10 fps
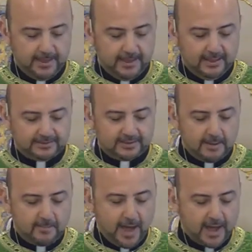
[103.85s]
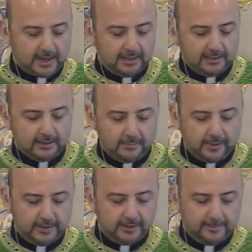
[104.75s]
Let's unpack a little
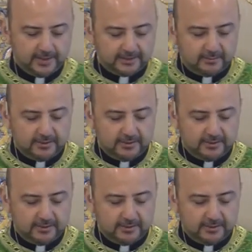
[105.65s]
bit some of,